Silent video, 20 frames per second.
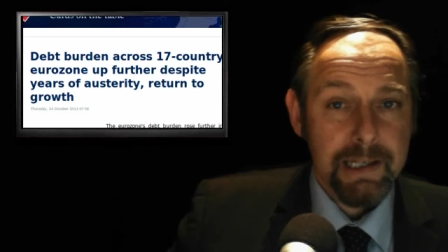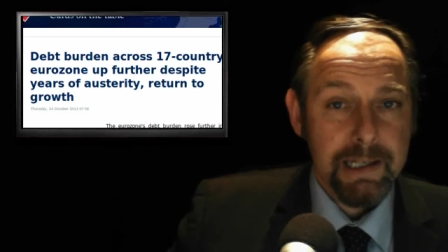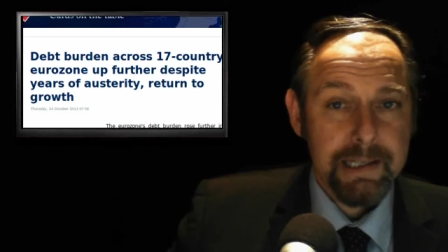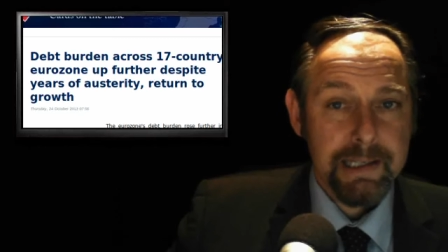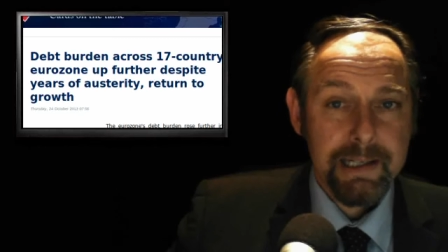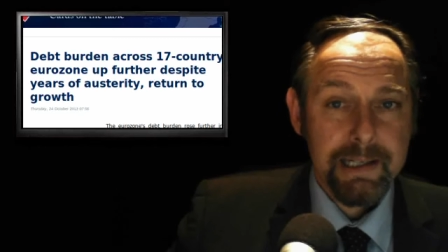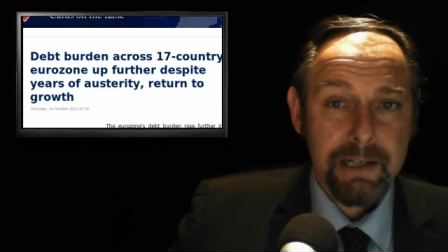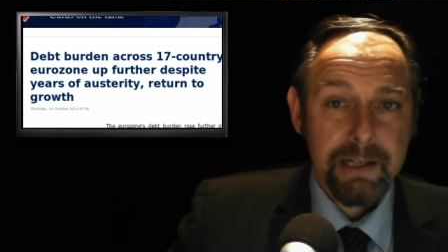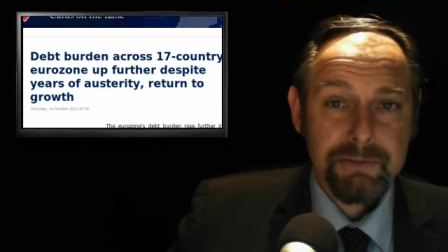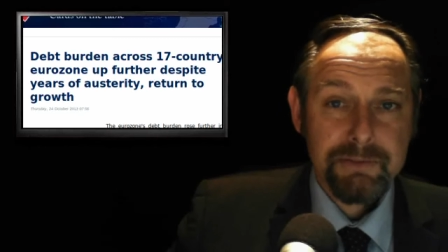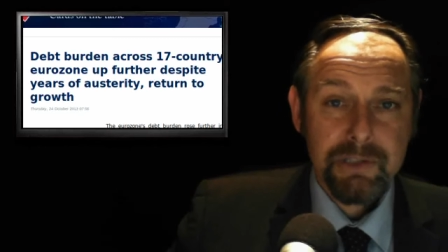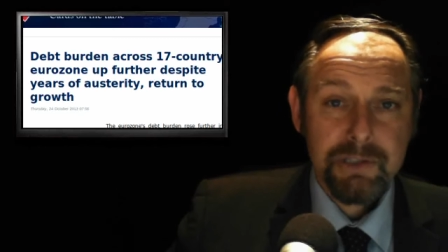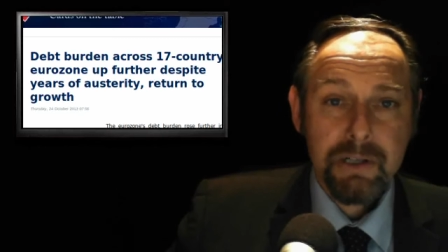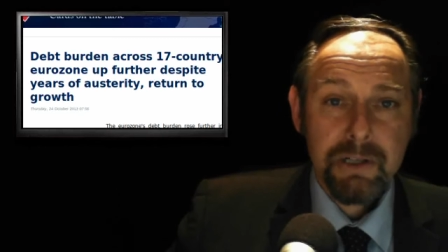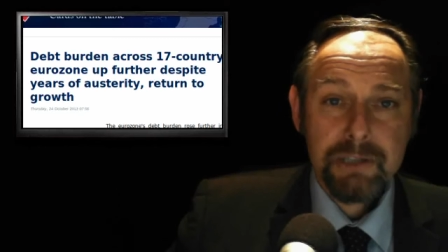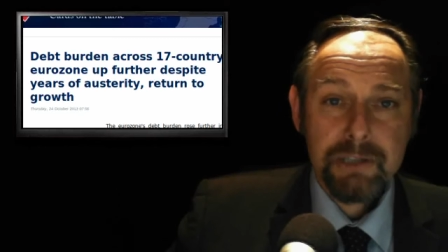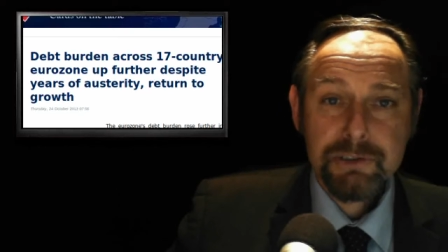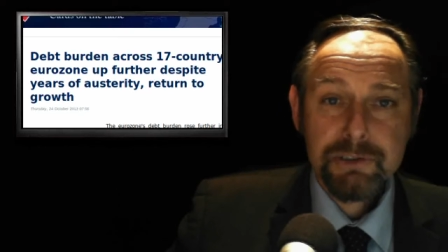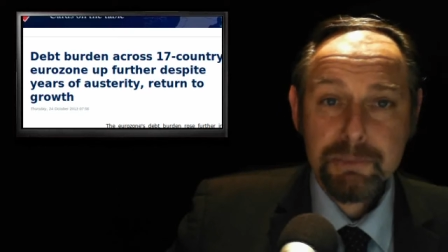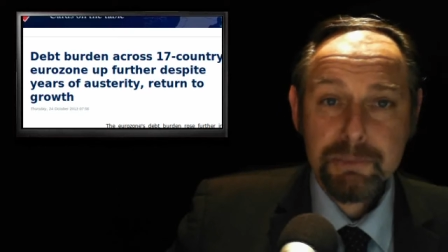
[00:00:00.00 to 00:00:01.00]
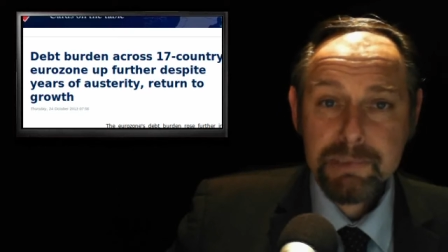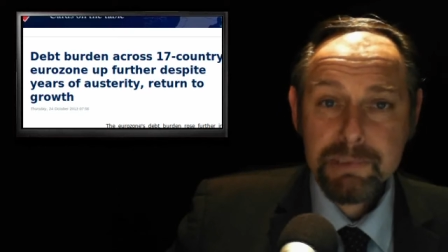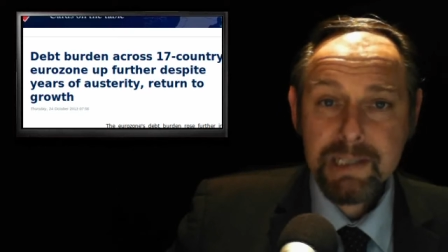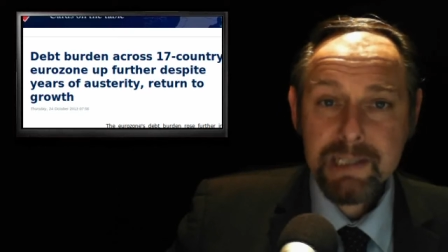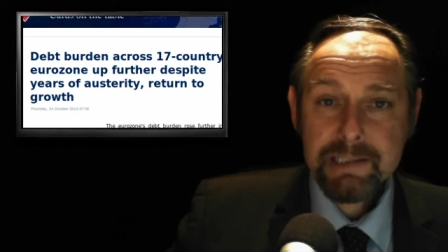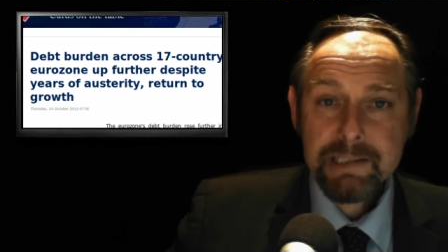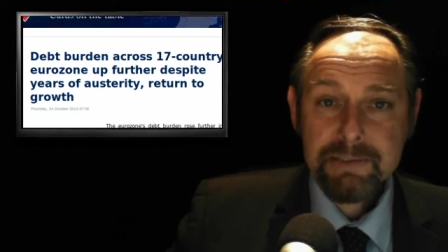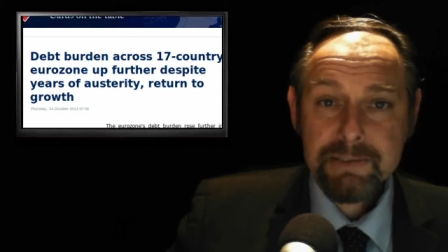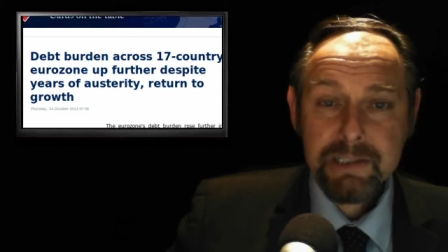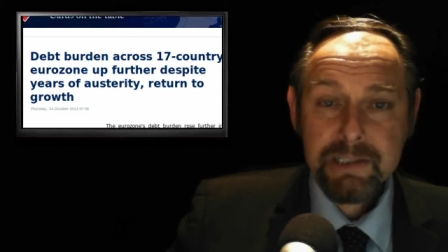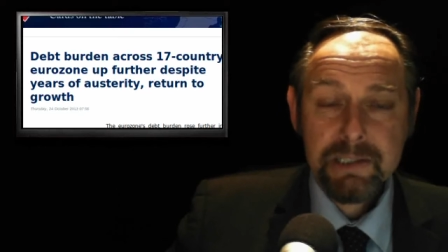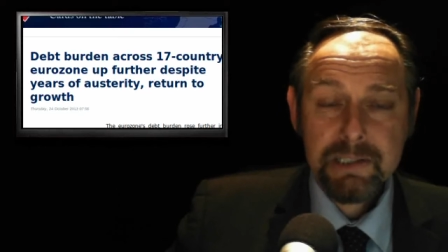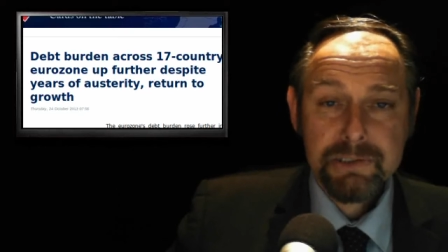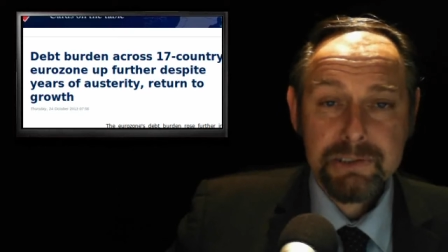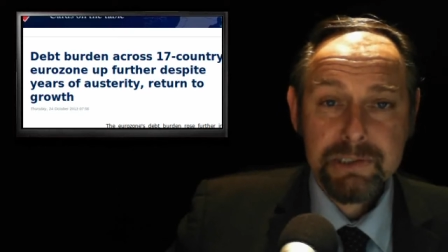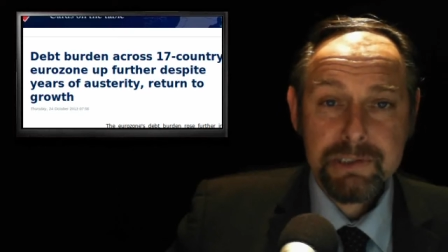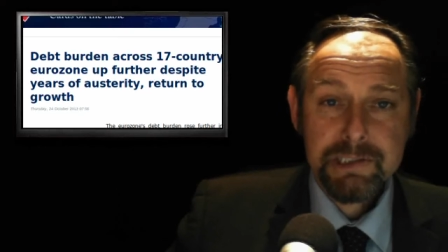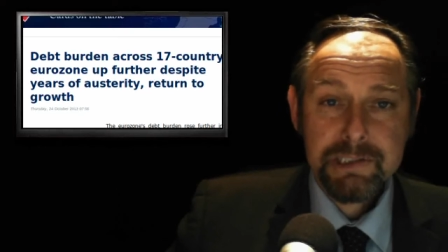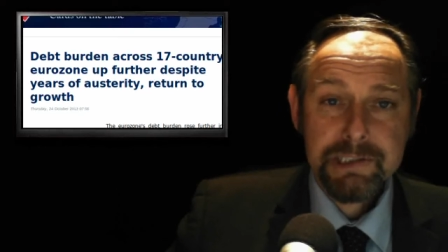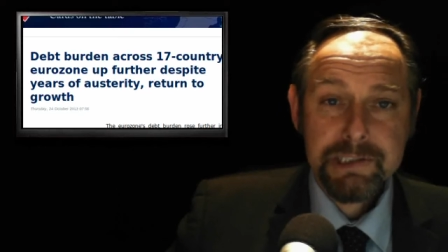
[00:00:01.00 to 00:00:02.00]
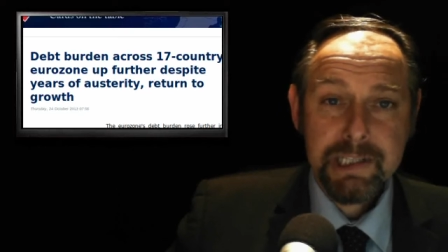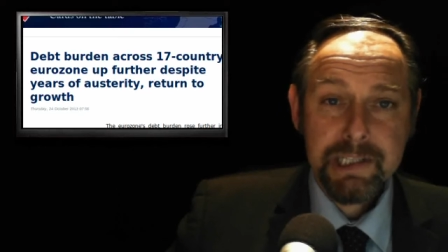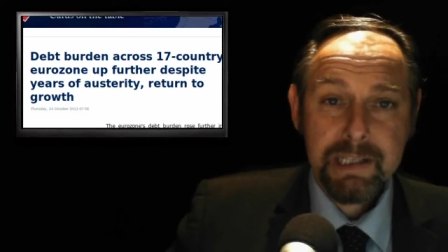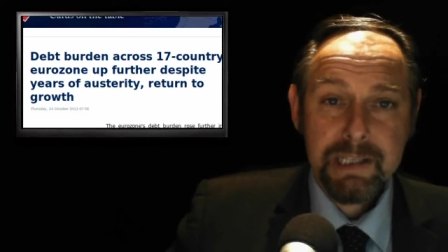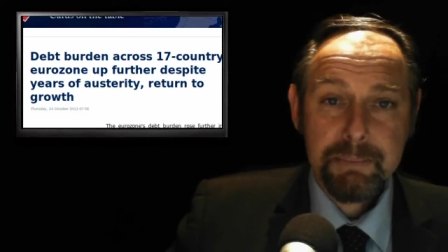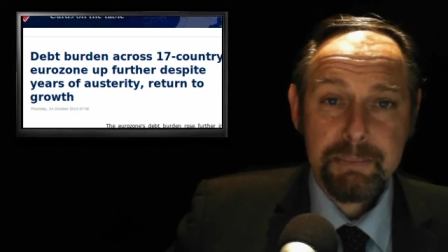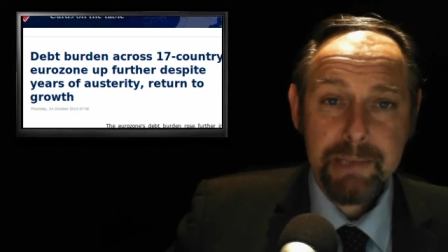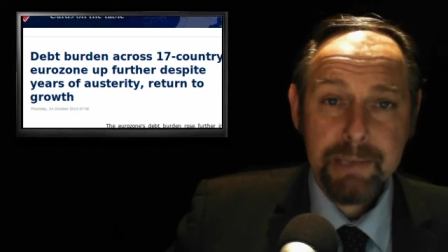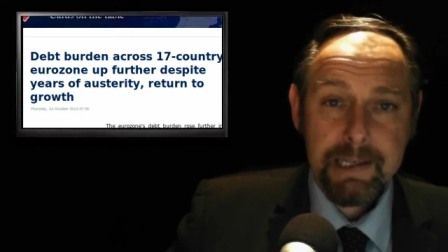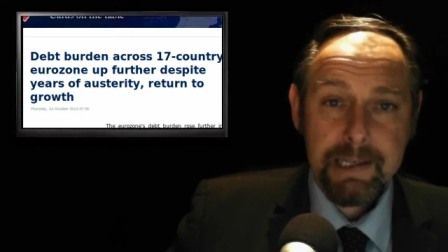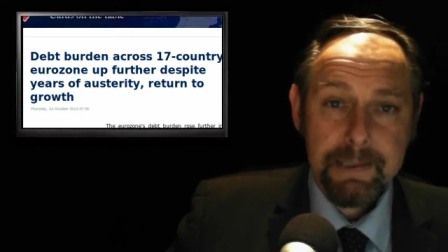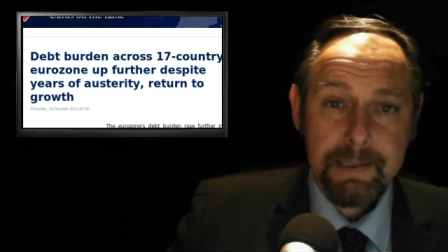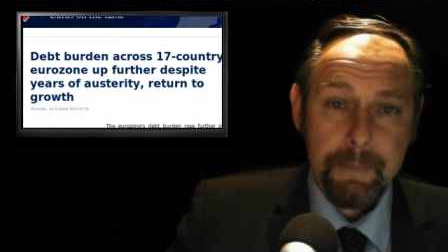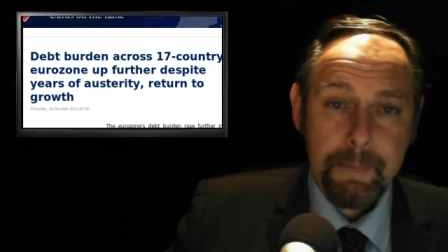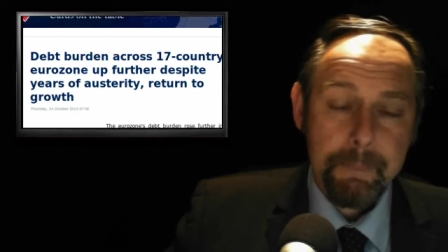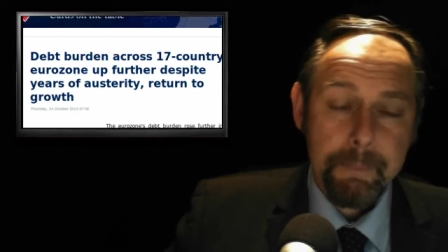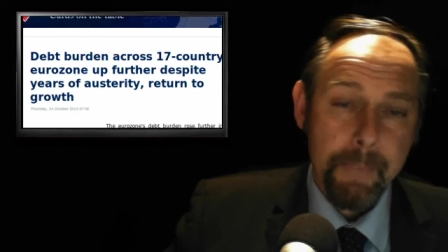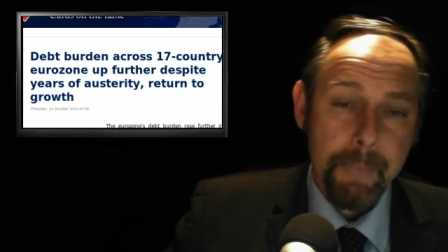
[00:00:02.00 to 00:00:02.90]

a little over one hundred percent of the country's G D P.